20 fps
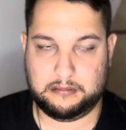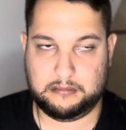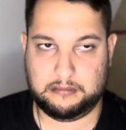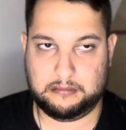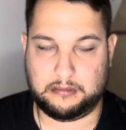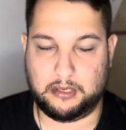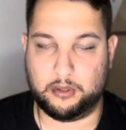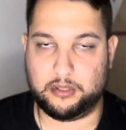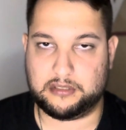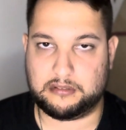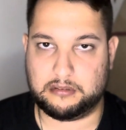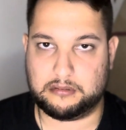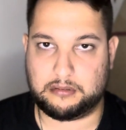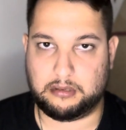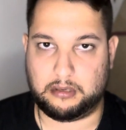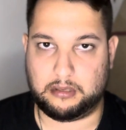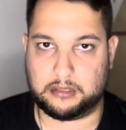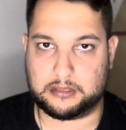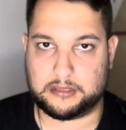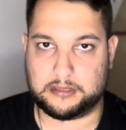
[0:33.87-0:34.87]
going to
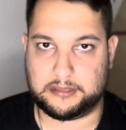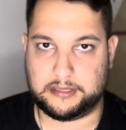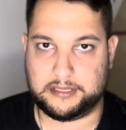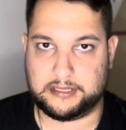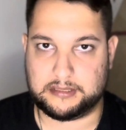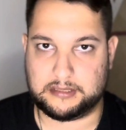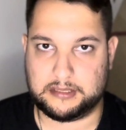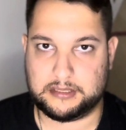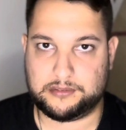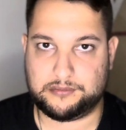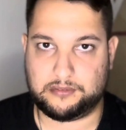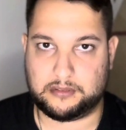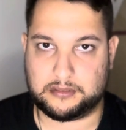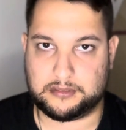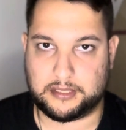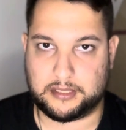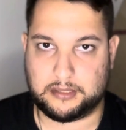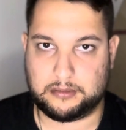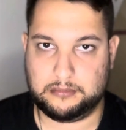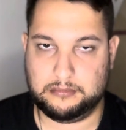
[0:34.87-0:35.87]
talk in English for
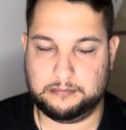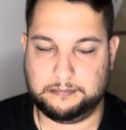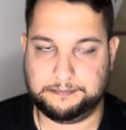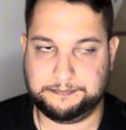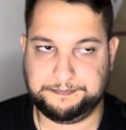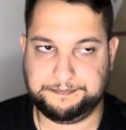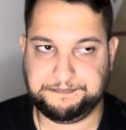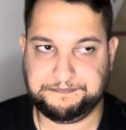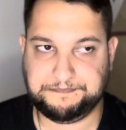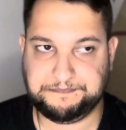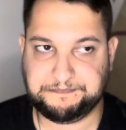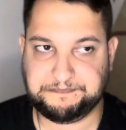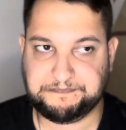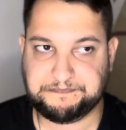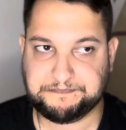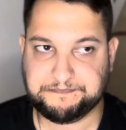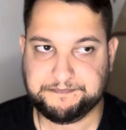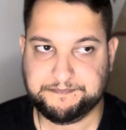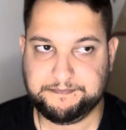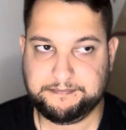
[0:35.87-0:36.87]
now,
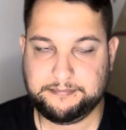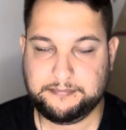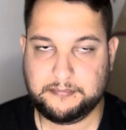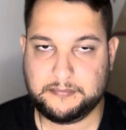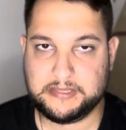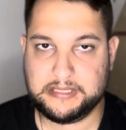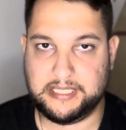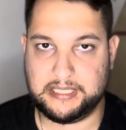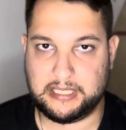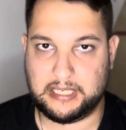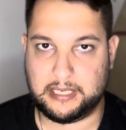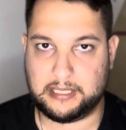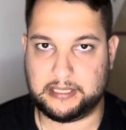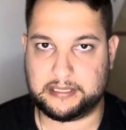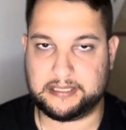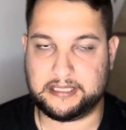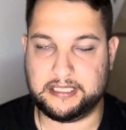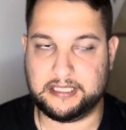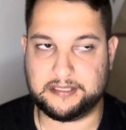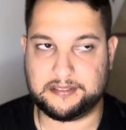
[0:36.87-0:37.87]
at
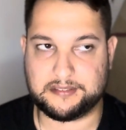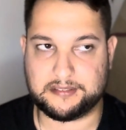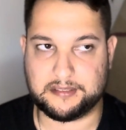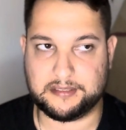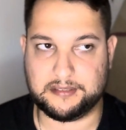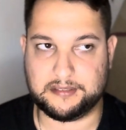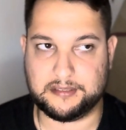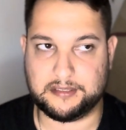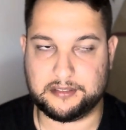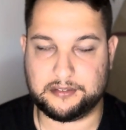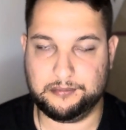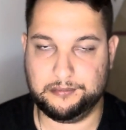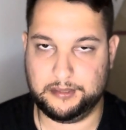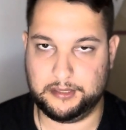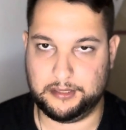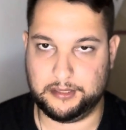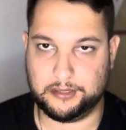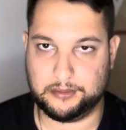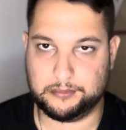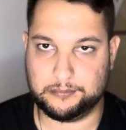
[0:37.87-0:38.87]
least in this
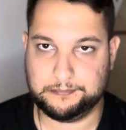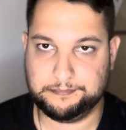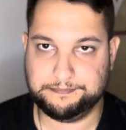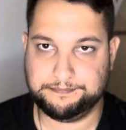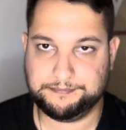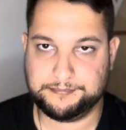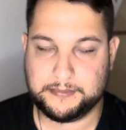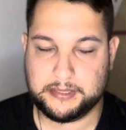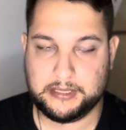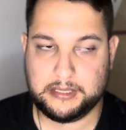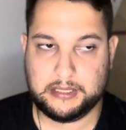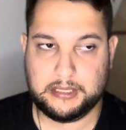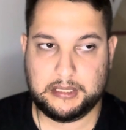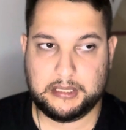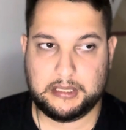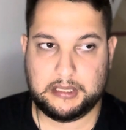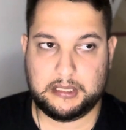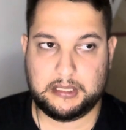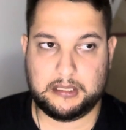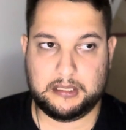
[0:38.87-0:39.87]
video.
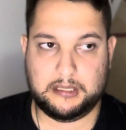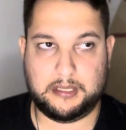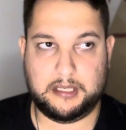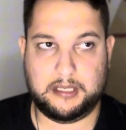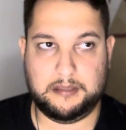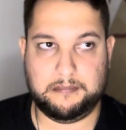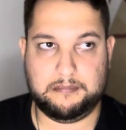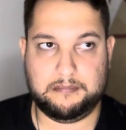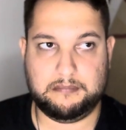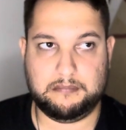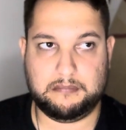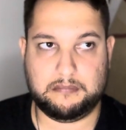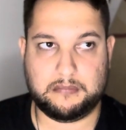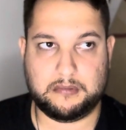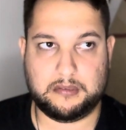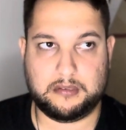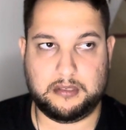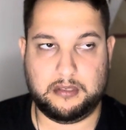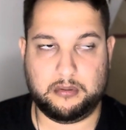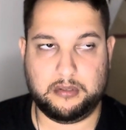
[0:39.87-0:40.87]
I'm
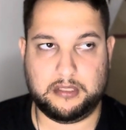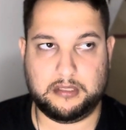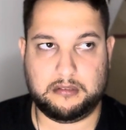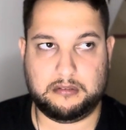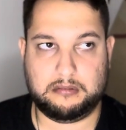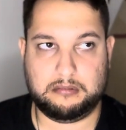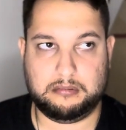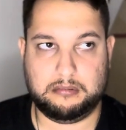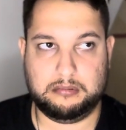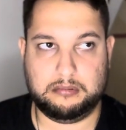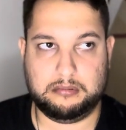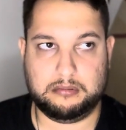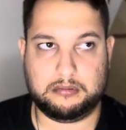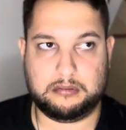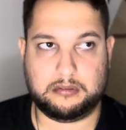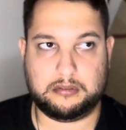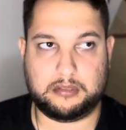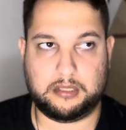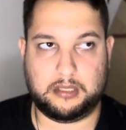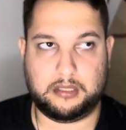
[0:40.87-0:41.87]
going to
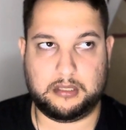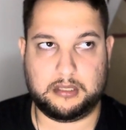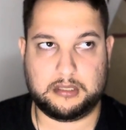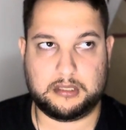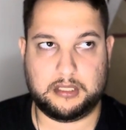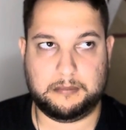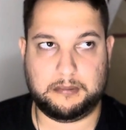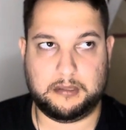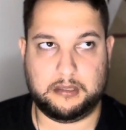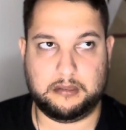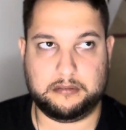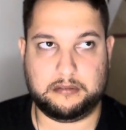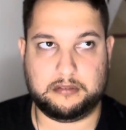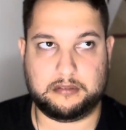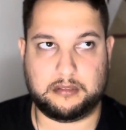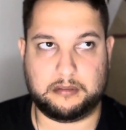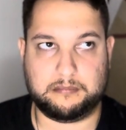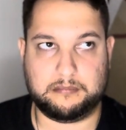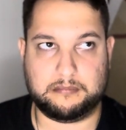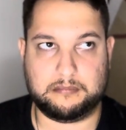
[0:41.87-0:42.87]
talk about
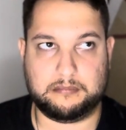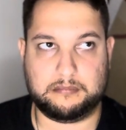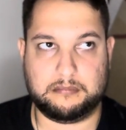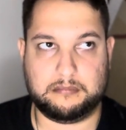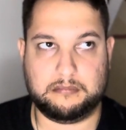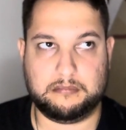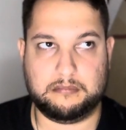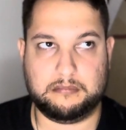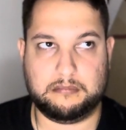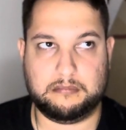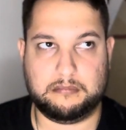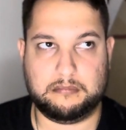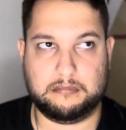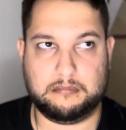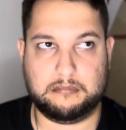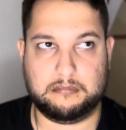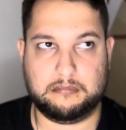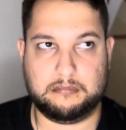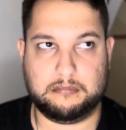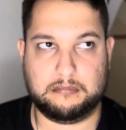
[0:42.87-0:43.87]
some
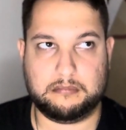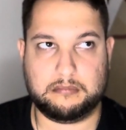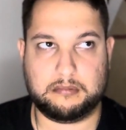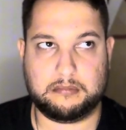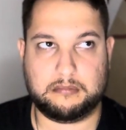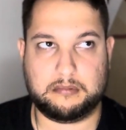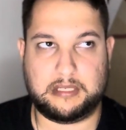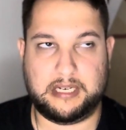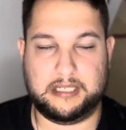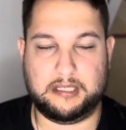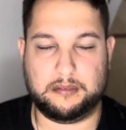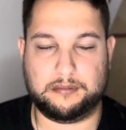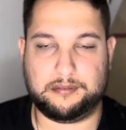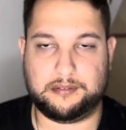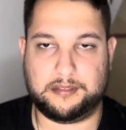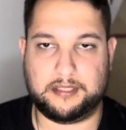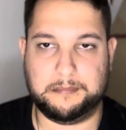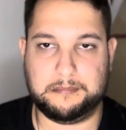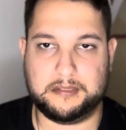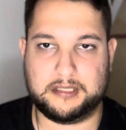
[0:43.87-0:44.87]
kind of
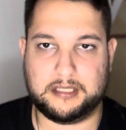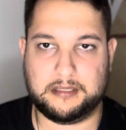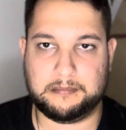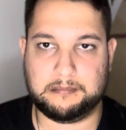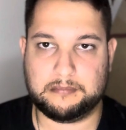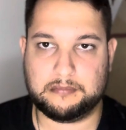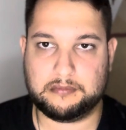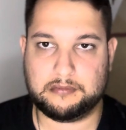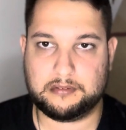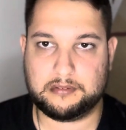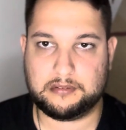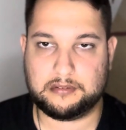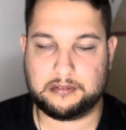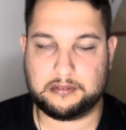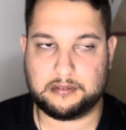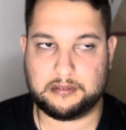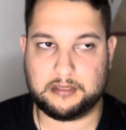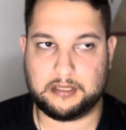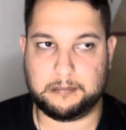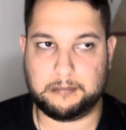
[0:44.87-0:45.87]
symptoms
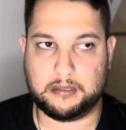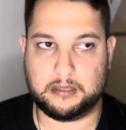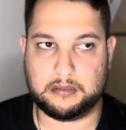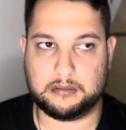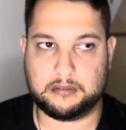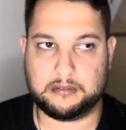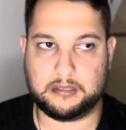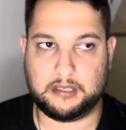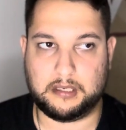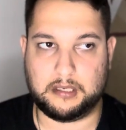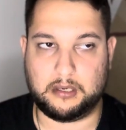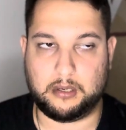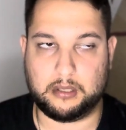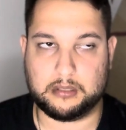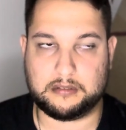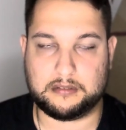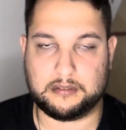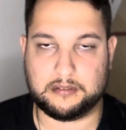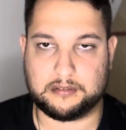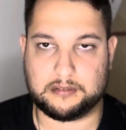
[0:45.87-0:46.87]
about
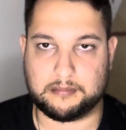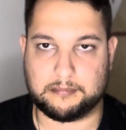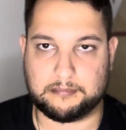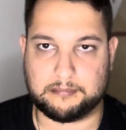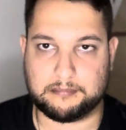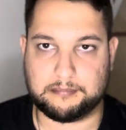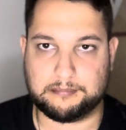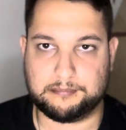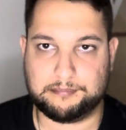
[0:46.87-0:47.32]
autism